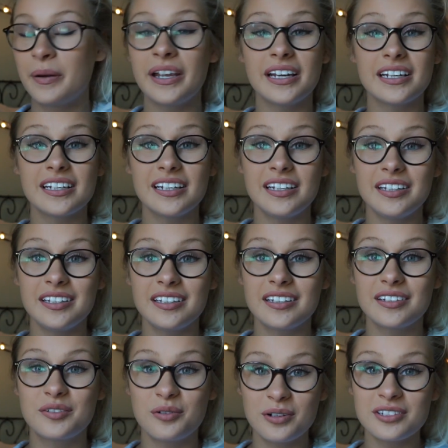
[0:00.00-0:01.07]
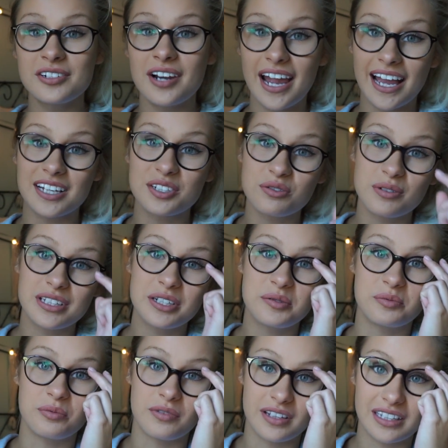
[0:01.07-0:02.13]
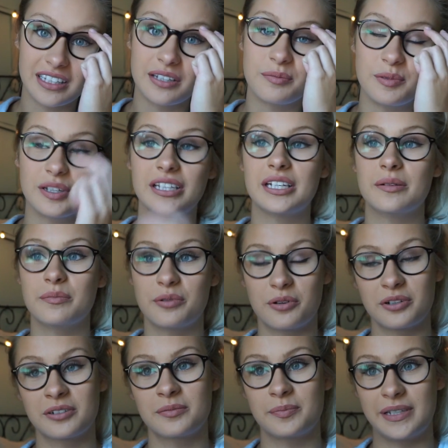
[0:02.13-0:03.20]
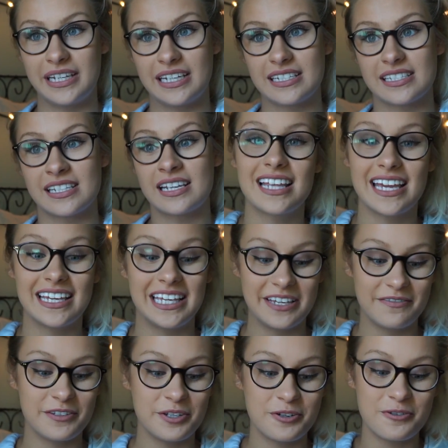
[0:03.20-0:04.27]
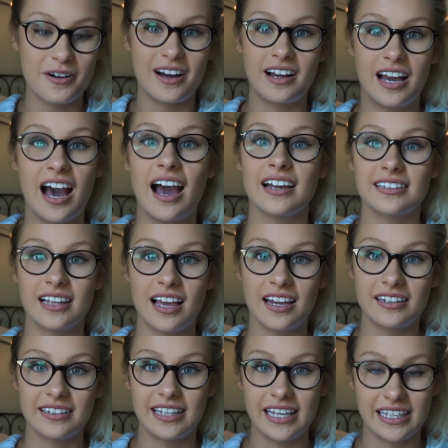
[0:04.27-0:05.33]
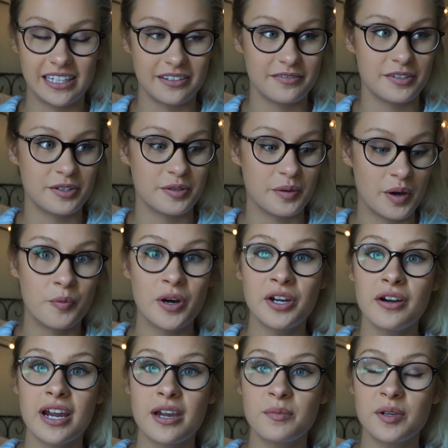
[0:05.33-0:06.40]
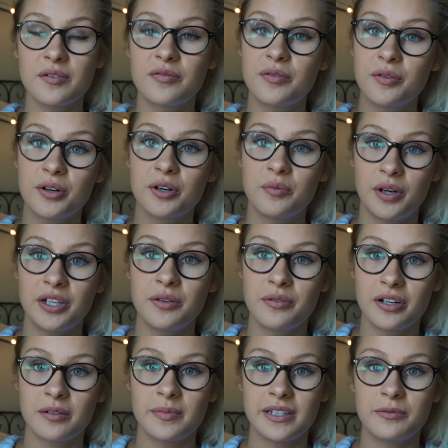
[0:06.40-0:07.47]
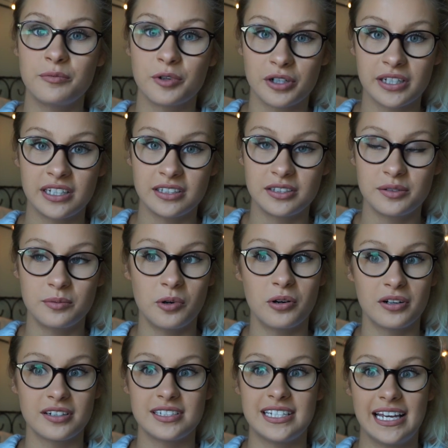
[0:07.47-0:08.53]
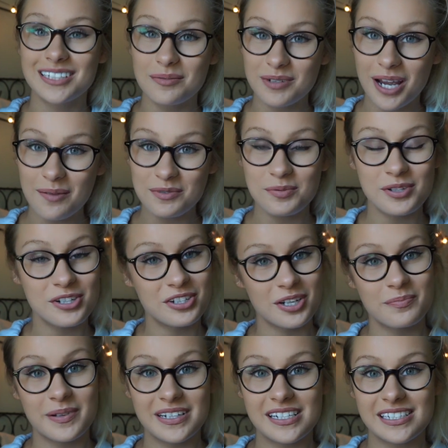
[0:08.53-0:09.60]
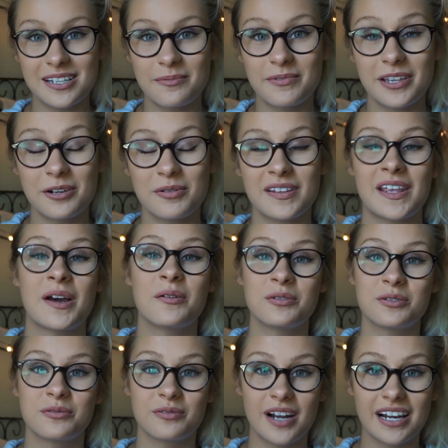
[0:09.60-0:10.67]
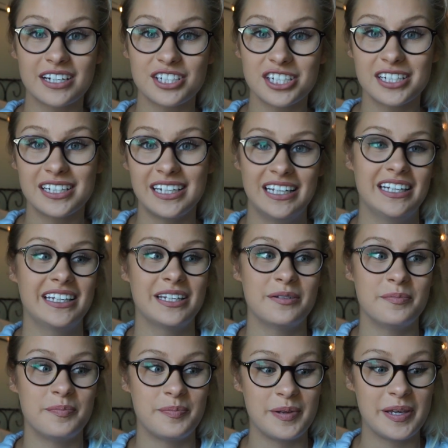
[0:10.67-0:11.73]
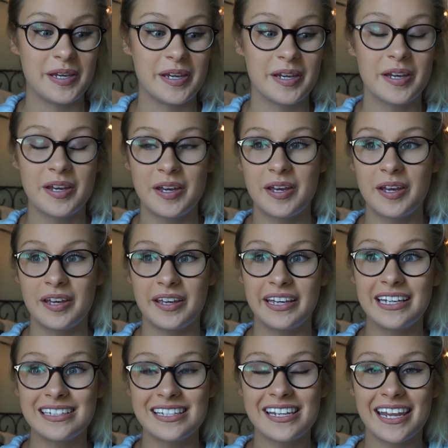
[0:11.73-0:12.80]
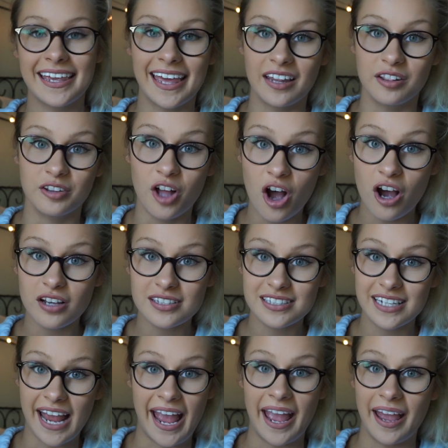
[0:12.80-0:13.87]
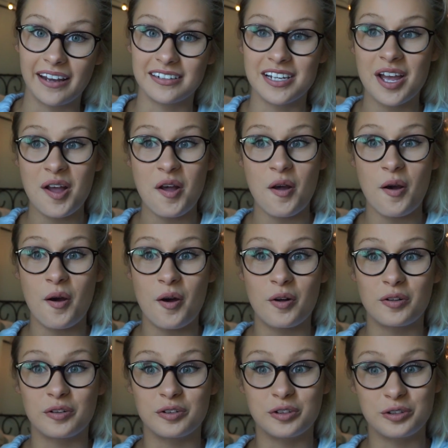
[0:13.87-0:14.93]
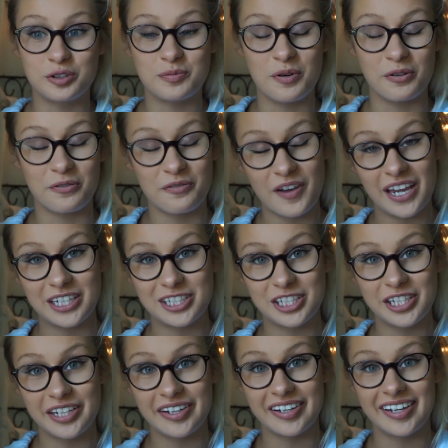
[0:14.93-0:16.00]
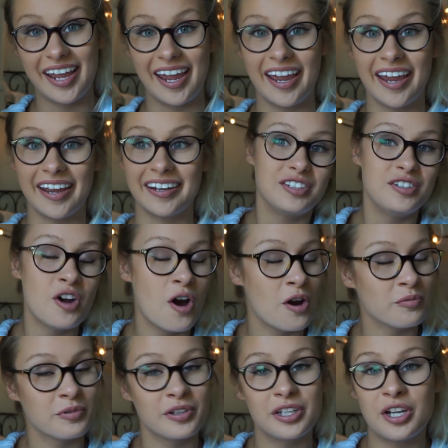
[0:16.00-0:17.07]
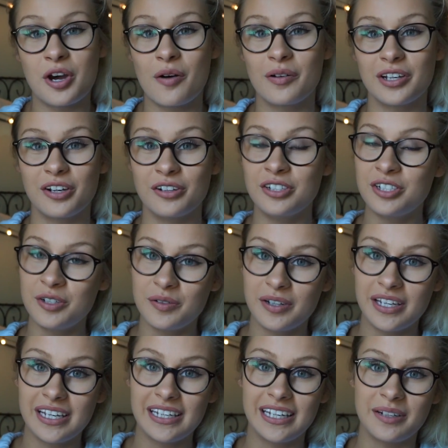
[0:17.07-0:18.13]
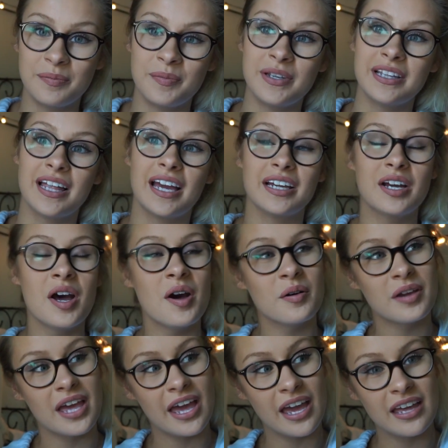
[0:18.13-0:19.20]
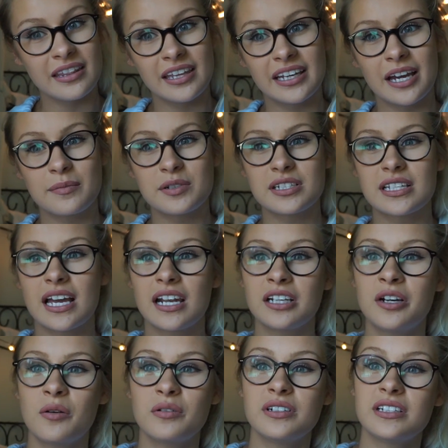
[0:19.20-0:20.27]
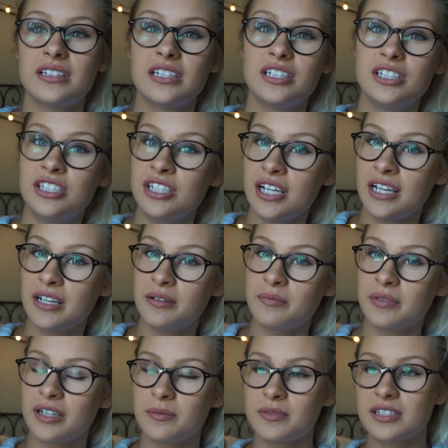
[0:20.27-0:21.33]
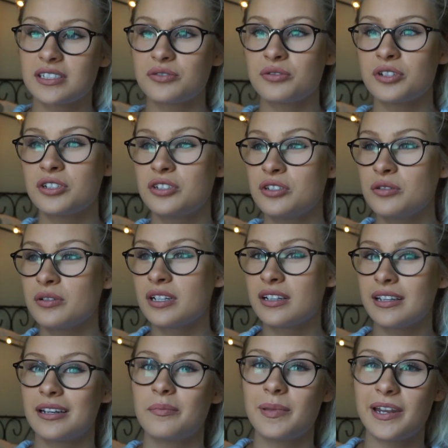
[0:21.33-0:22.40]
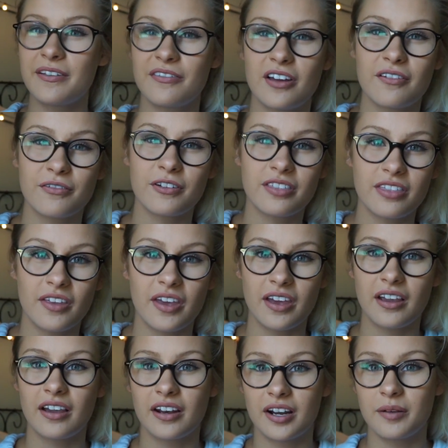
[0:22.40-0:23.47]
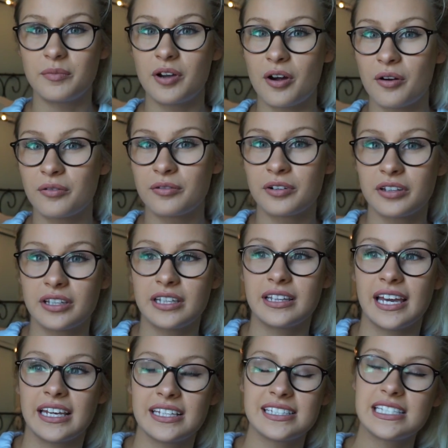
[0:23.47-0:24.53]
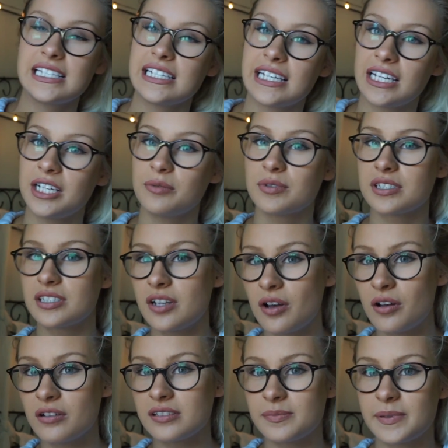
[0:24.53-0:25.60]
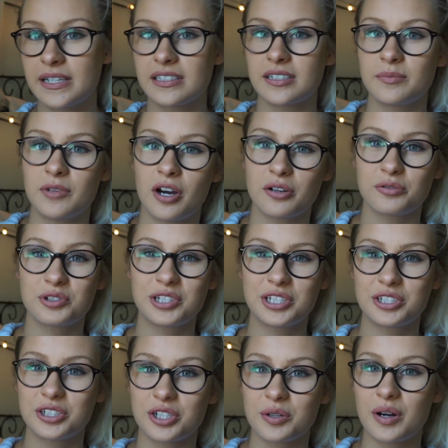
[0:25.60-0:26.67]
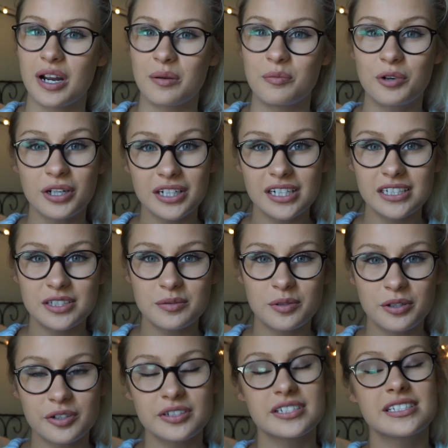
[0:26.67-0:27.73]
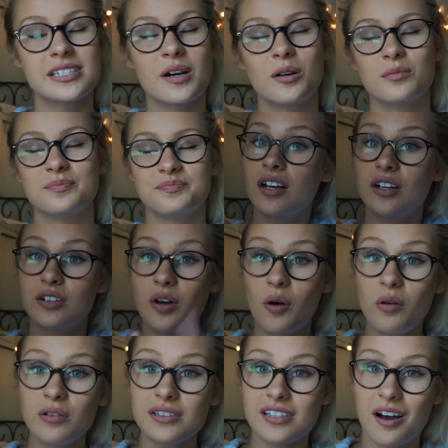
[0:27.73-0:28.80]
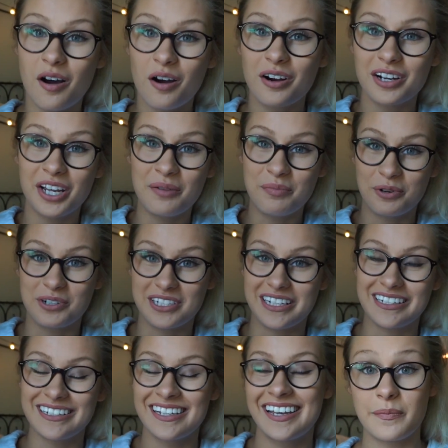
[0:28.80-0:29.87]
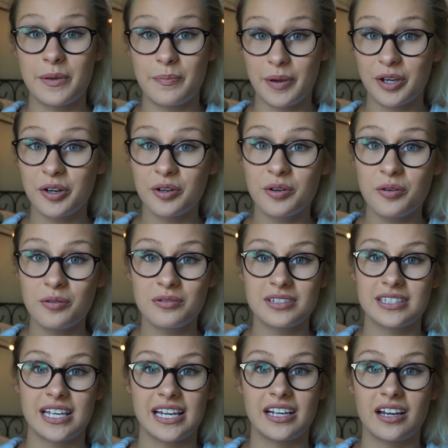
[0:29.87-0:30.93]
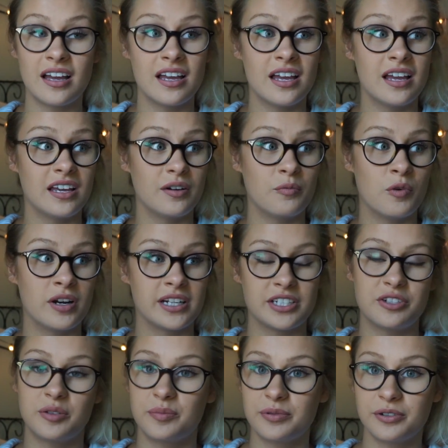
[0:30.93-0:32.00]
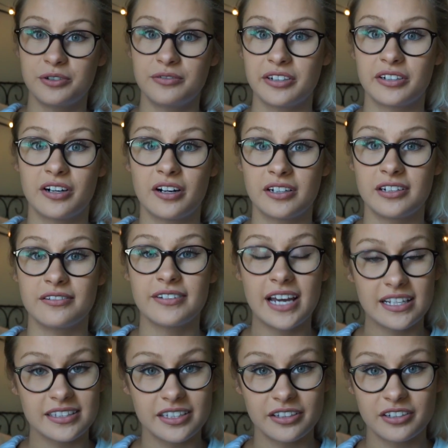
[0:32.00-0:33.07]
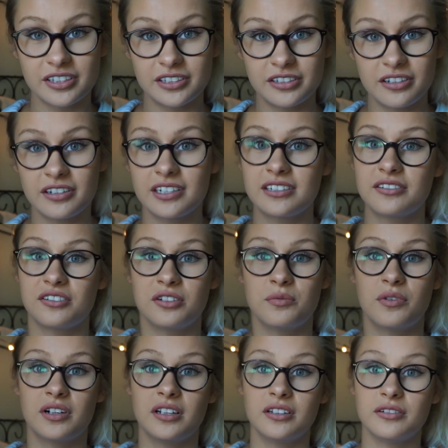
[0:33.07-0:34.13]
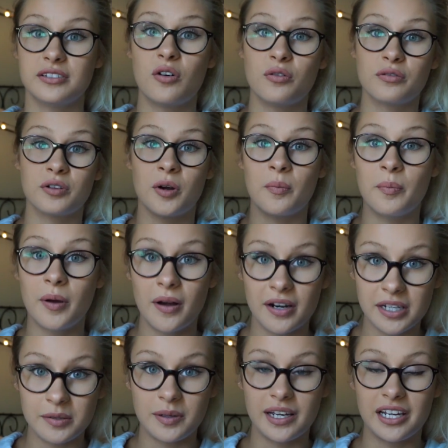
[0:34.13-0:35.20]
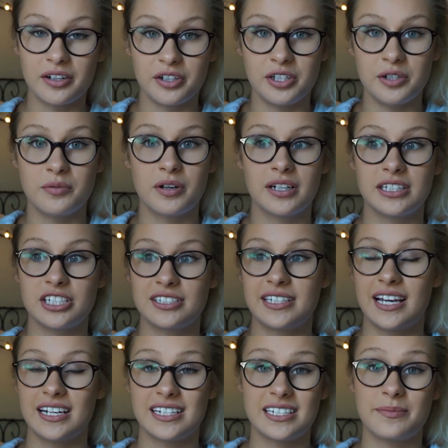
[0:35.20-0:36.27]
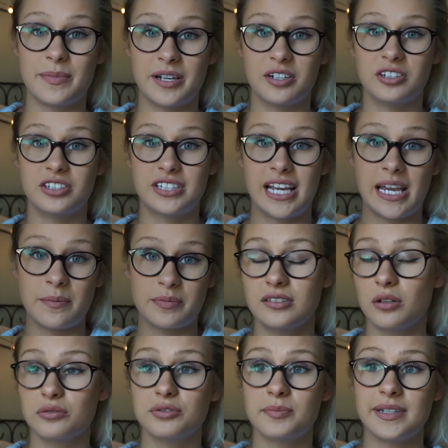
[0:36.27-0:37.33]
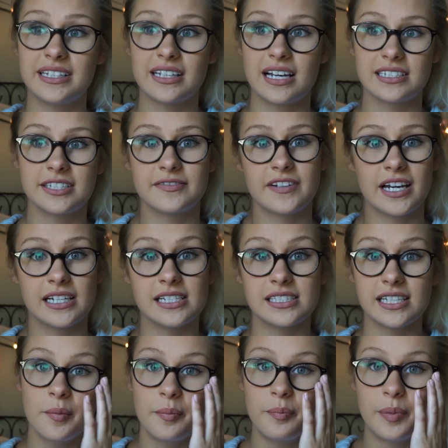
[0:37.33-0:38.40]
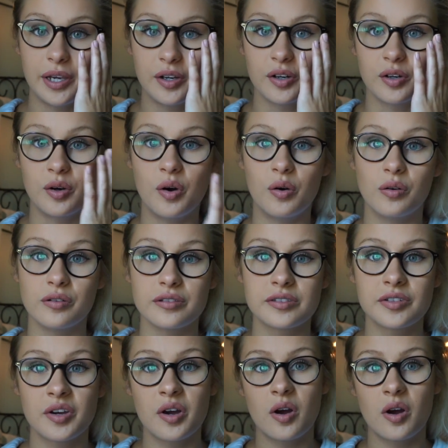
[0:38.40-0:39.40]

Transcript: But goals are actually really important because they give you a guideline. They give you what you're aiming for, what you want to be working towards. Sometimes when you jump into something without direction, it can be easy to get lost and lose motivation and not really know what you're doing and be like, oh, okay, like I'm just kind of going to the gym, but I'm just sort of doing a little bit of everything and I'm not really like seeing any results because I'm not really sure what I'm working towards. So goals are important. It can be bigger goals like wanting to improve your cardiovascular endurance, or you want to lose overall body weight, or you want to just get into better shape. Those would be classified as bigger goals.